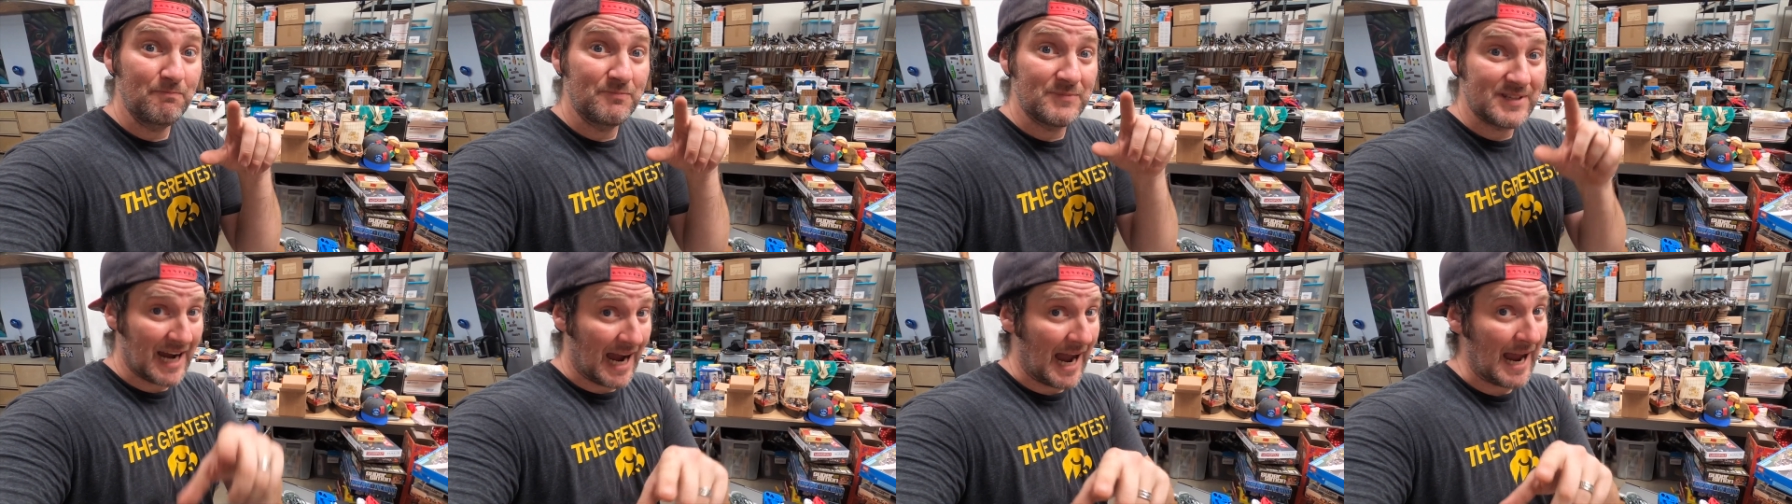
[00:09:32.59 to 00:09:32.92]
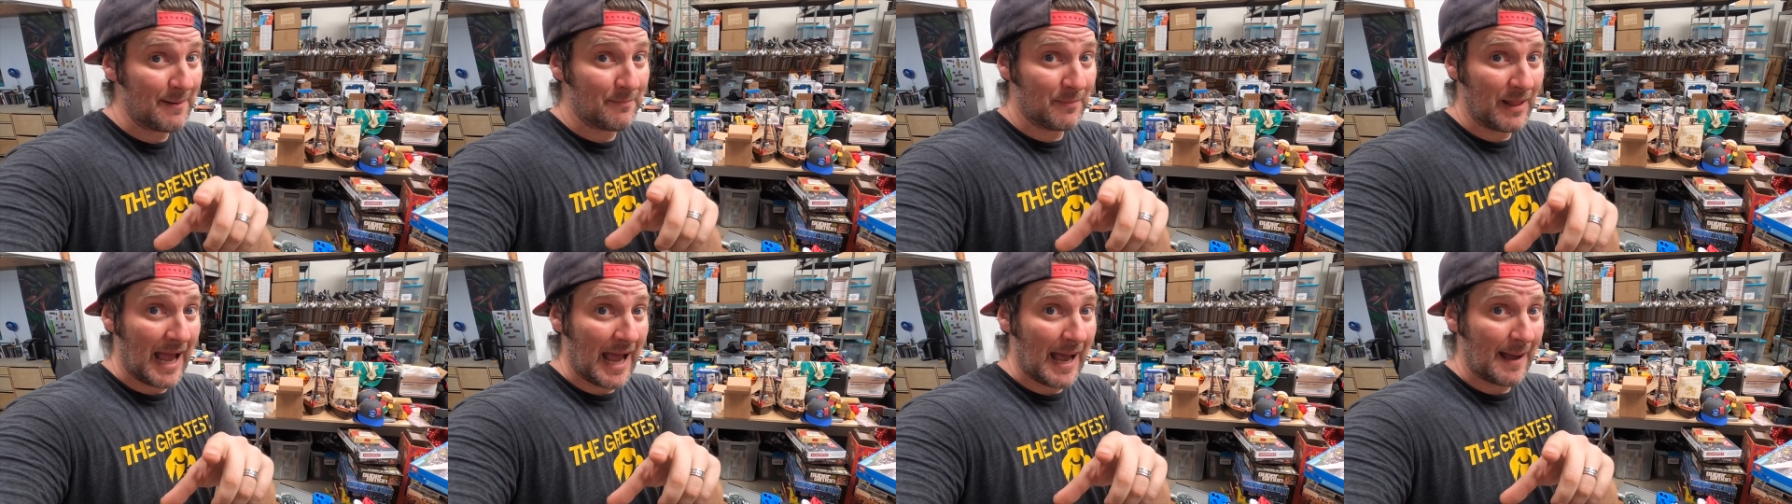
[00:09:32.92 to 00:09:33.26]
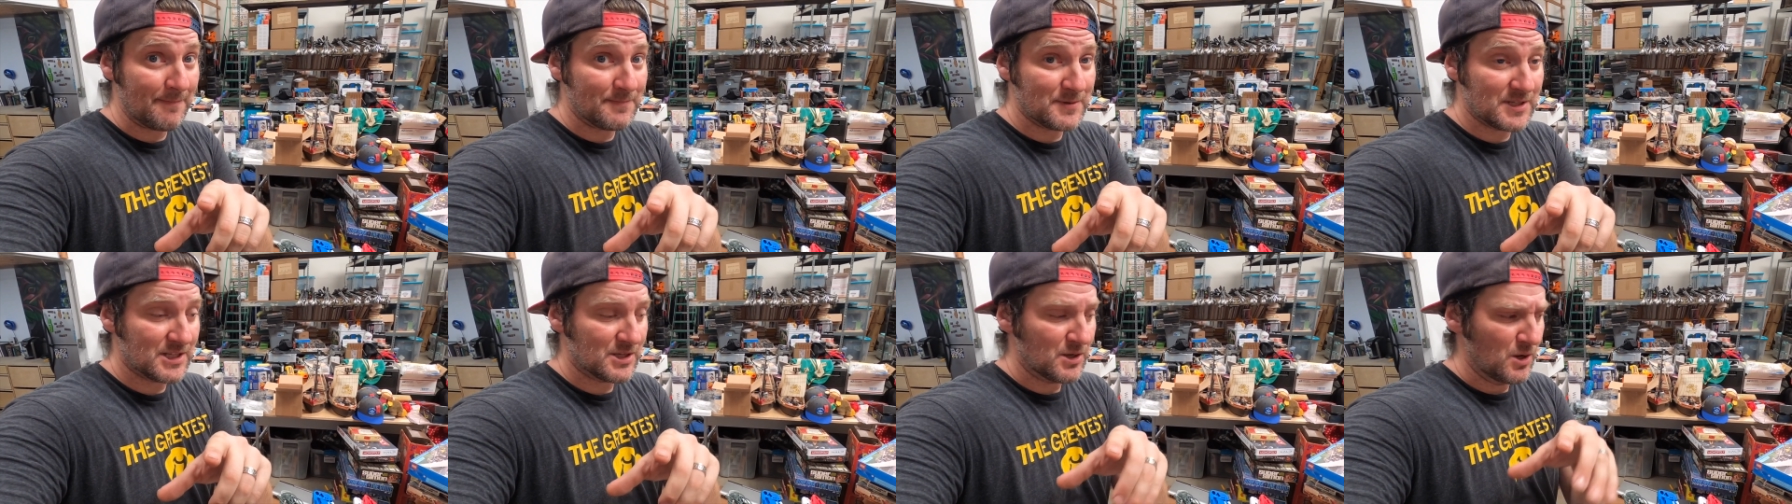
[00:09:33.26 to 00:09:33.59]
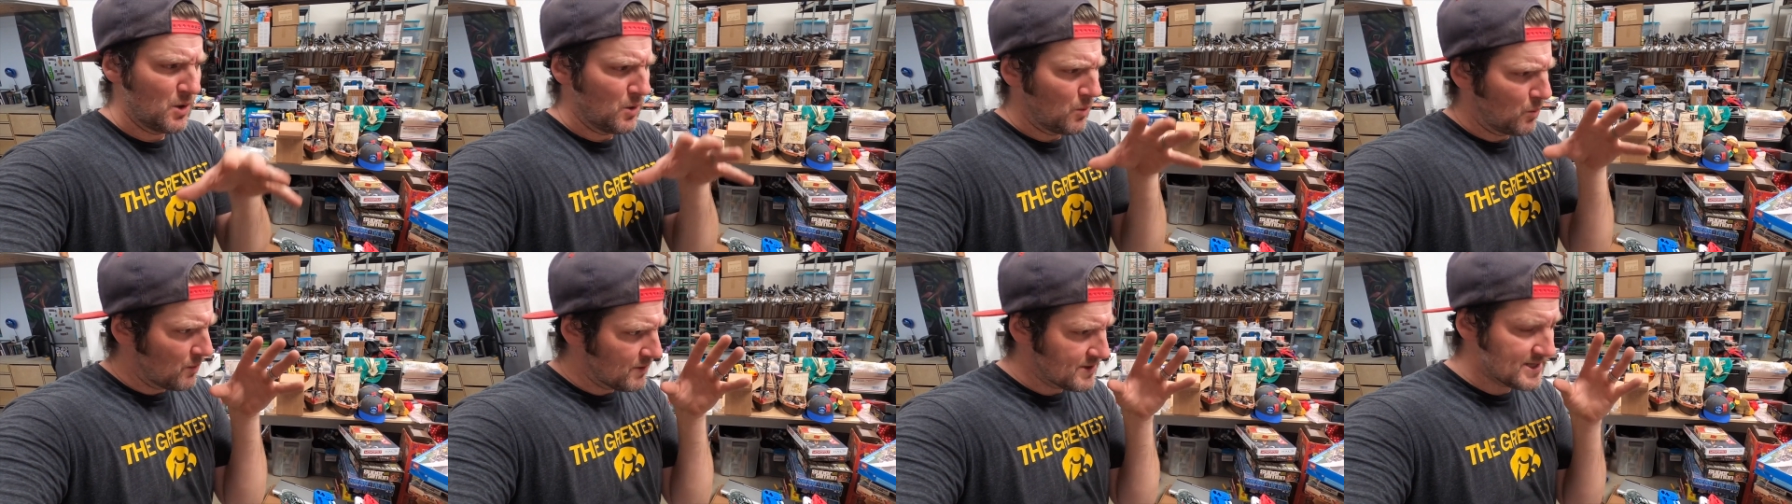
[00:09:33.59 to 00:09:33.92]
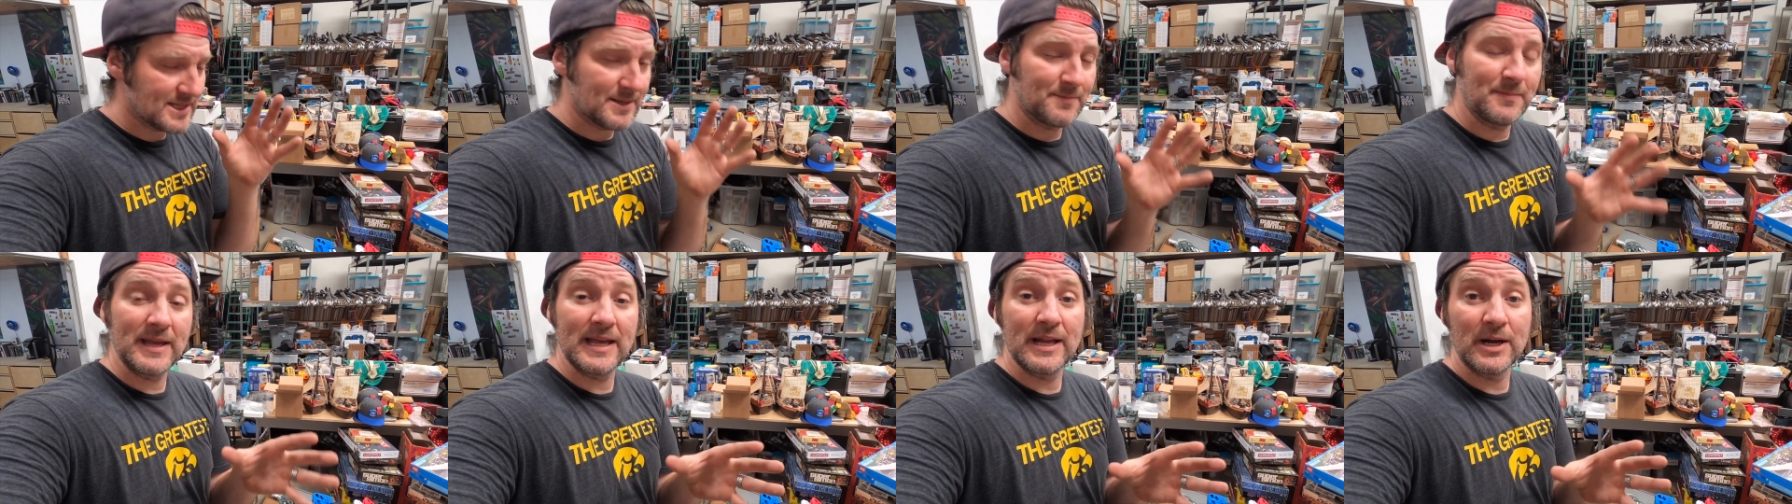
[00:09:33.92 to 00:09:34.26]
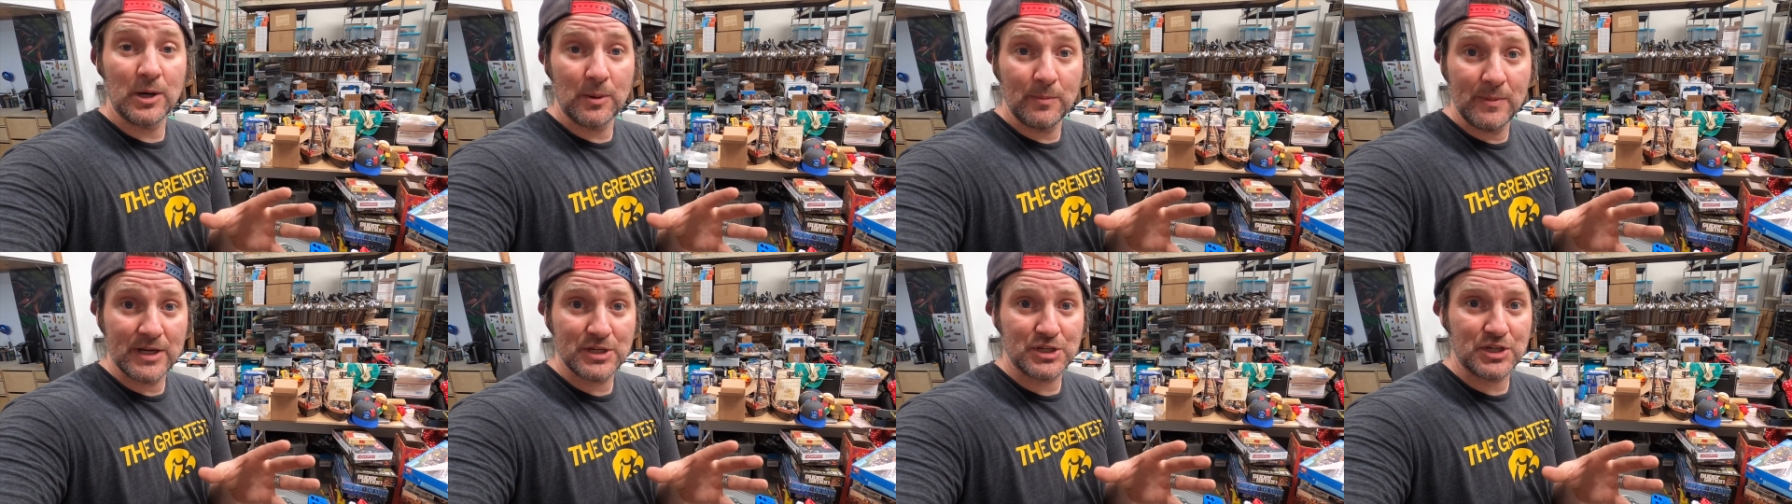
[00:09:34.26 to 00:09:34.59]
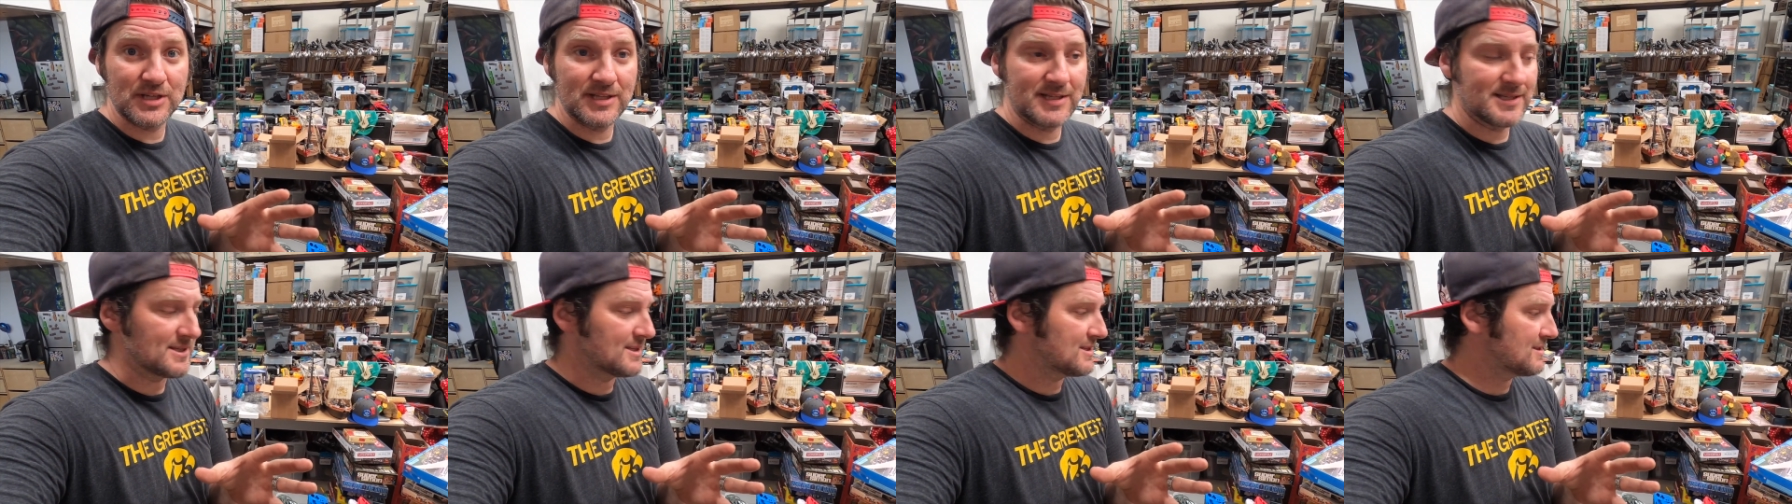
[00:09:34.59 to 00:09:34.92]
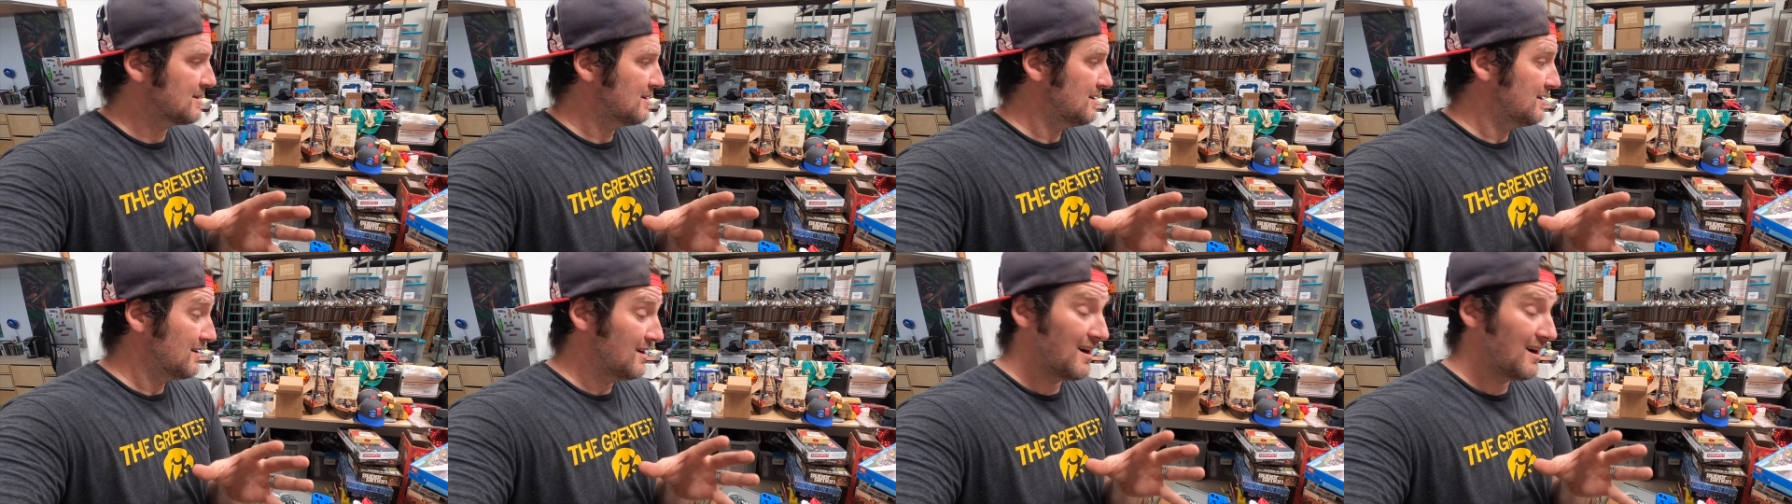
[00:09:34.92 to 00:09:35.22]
Time lapse with some intermissions